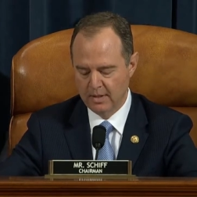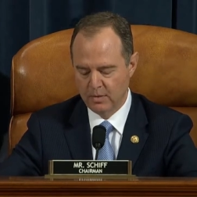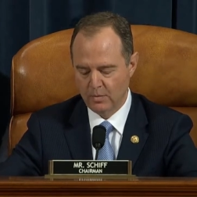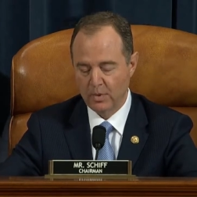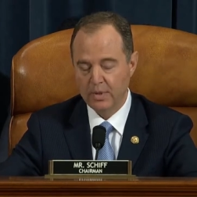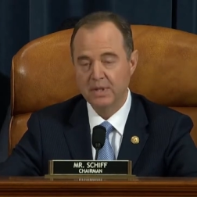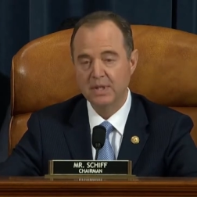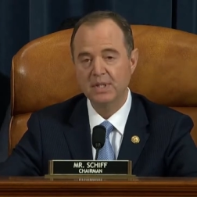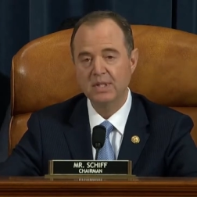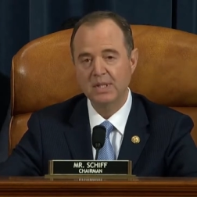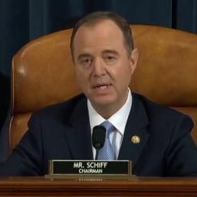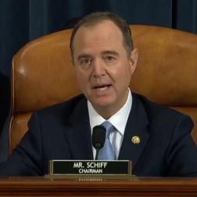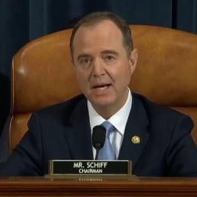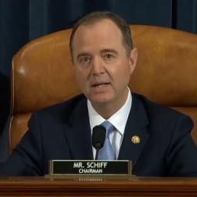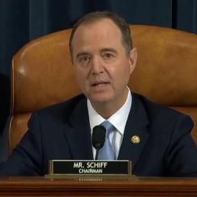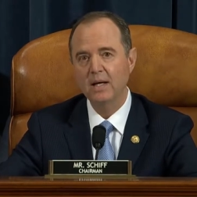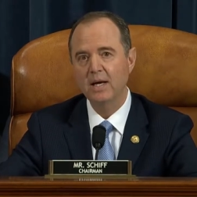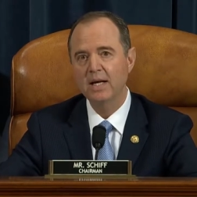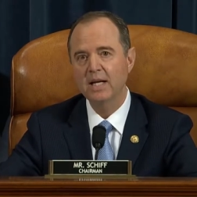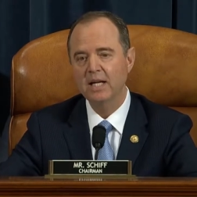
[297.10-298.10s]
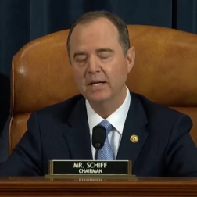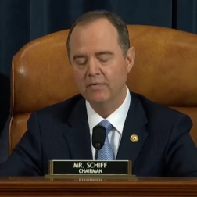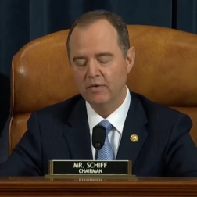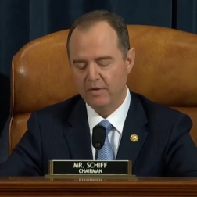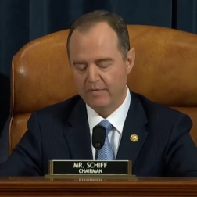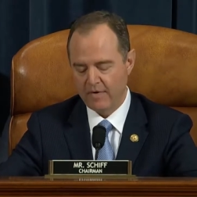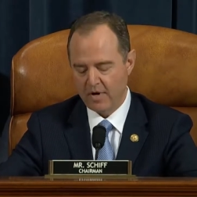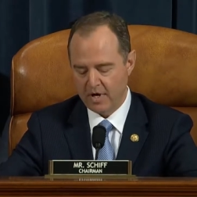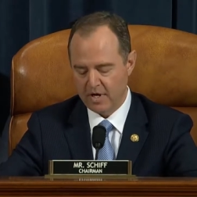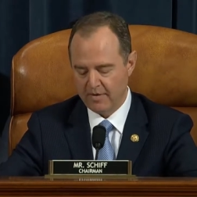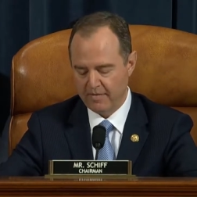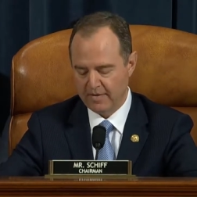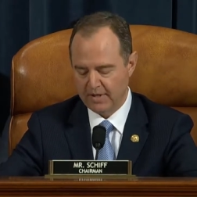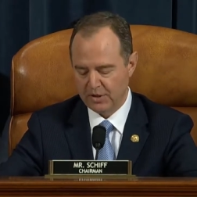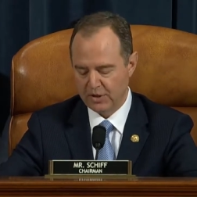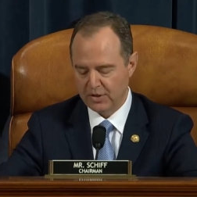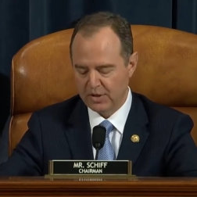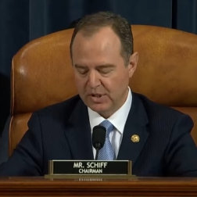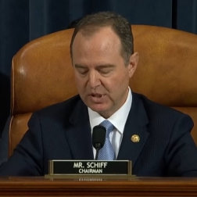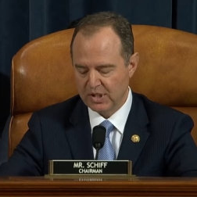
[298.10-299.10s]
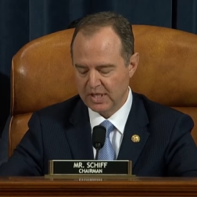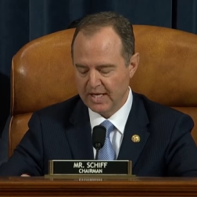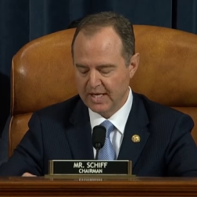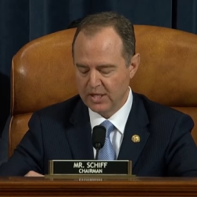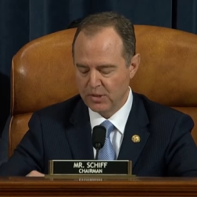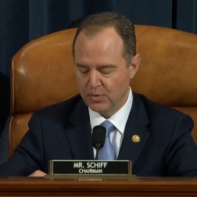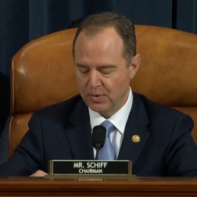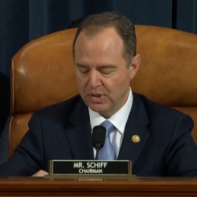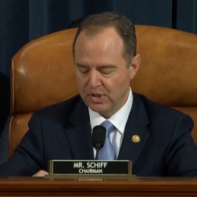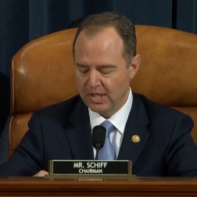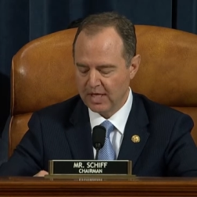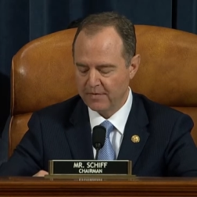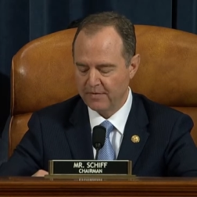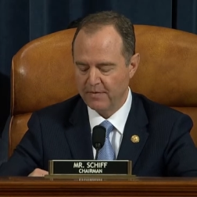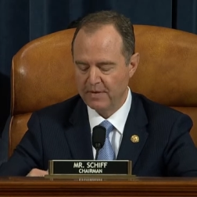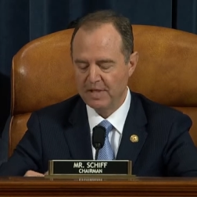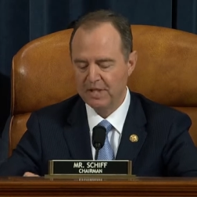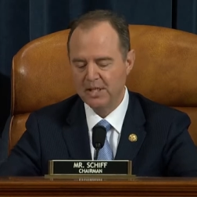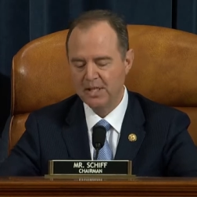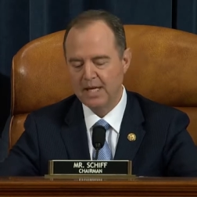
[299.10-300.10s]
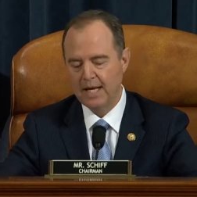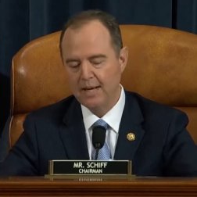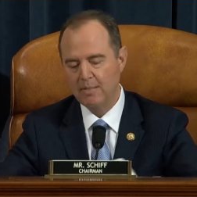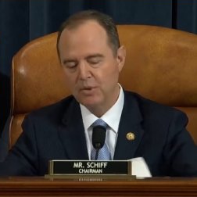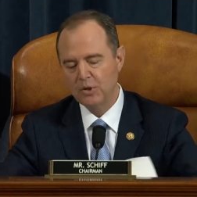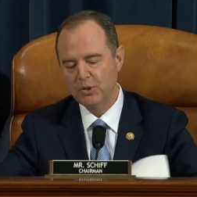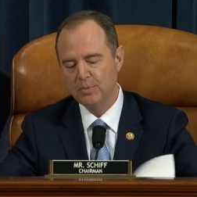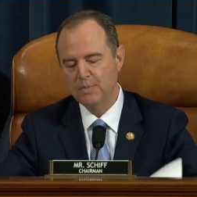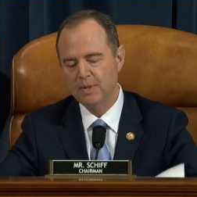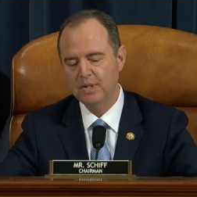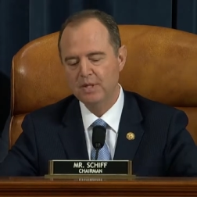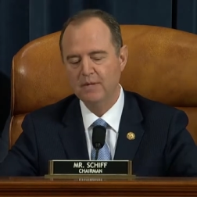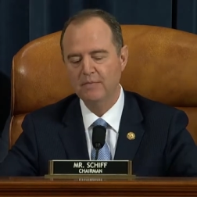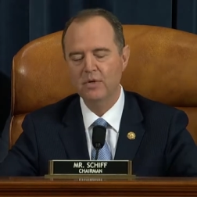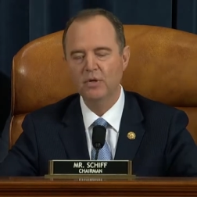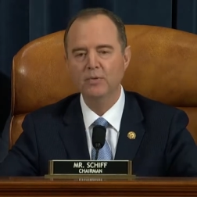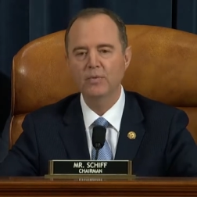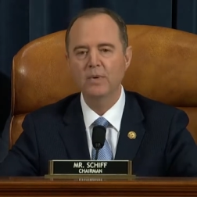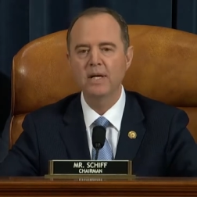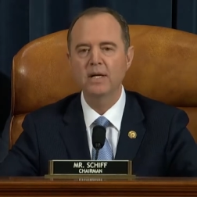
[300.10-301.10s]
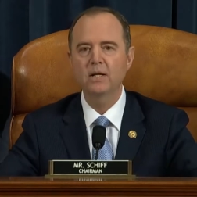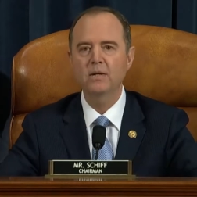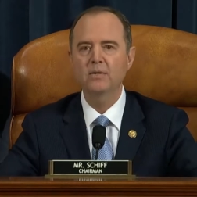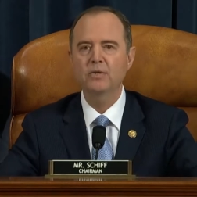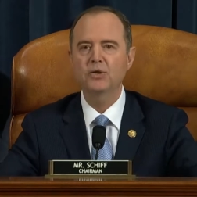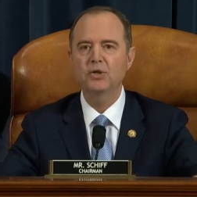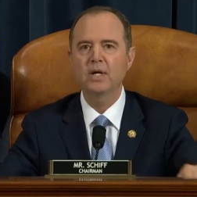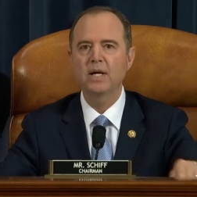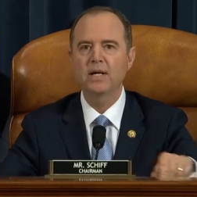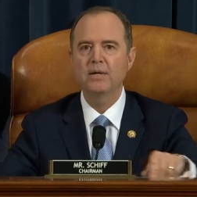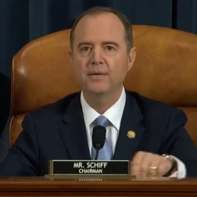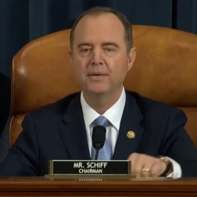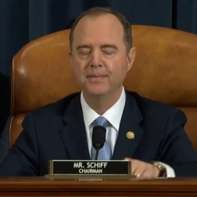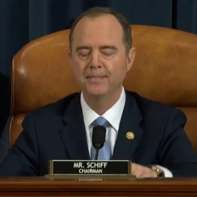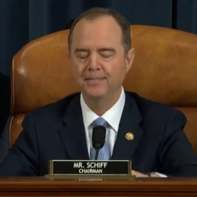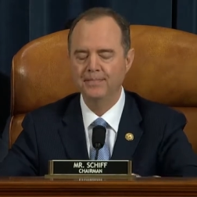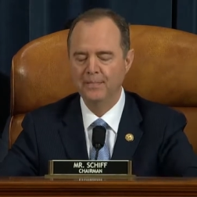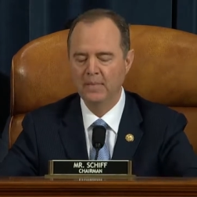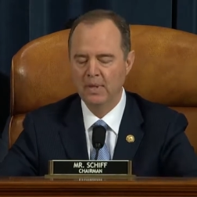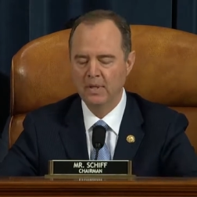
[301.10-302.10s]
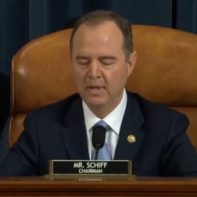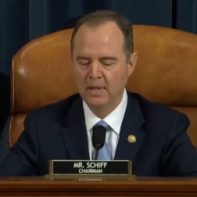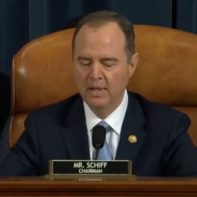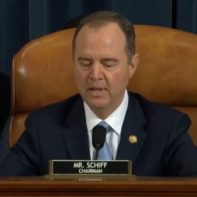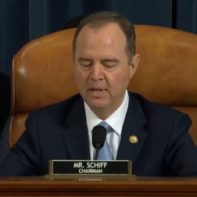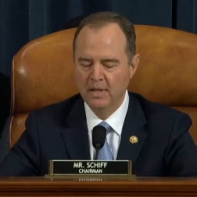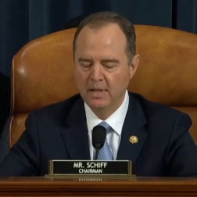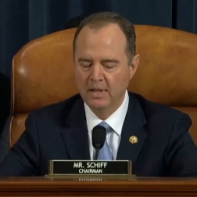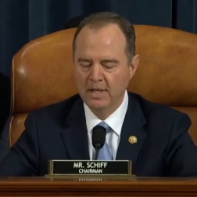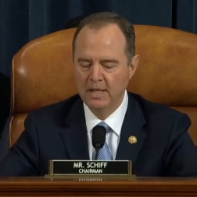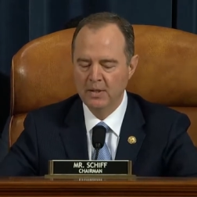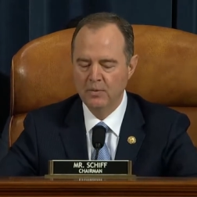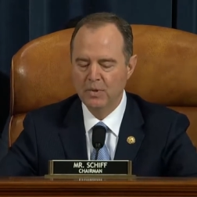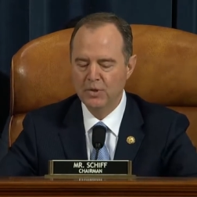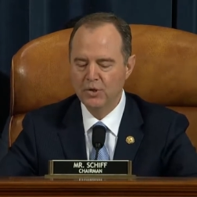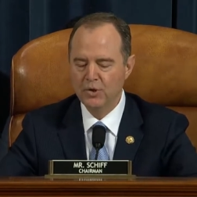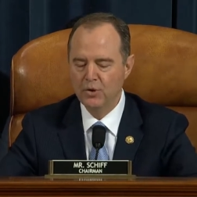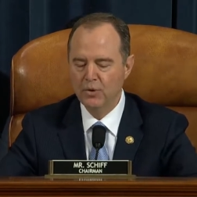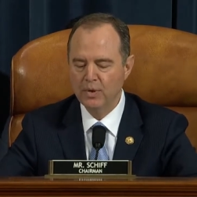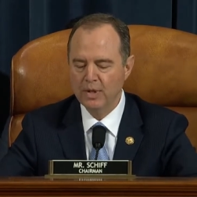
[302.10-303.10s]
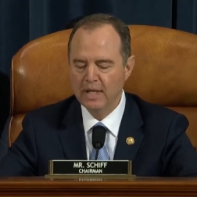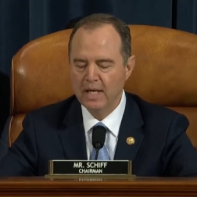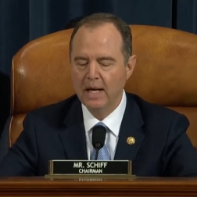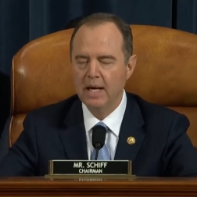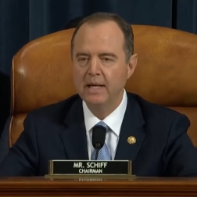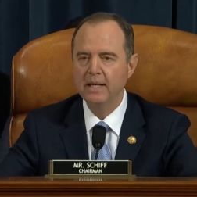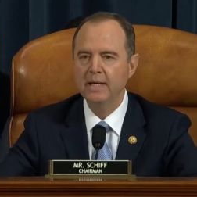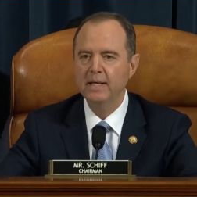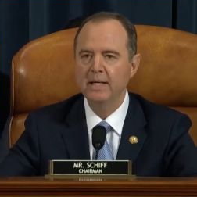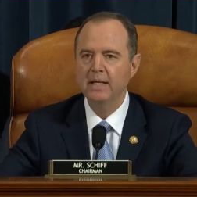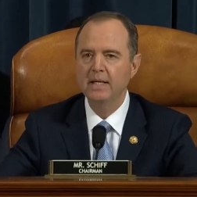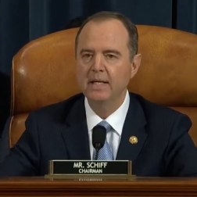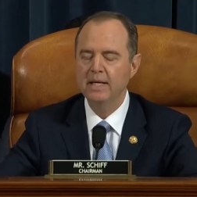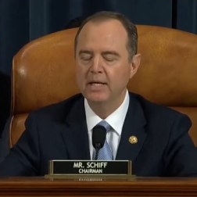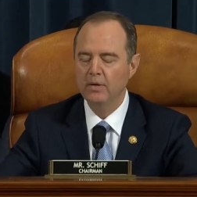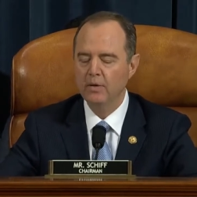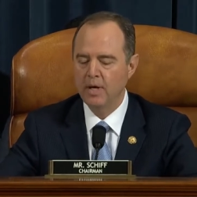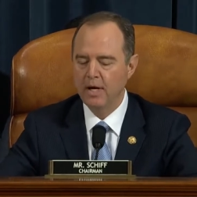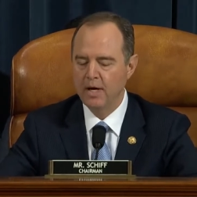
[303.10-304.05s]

With the sidelining of Yovanovitch, the stage was set for the establishment of an irregular channel in which Giuliani and later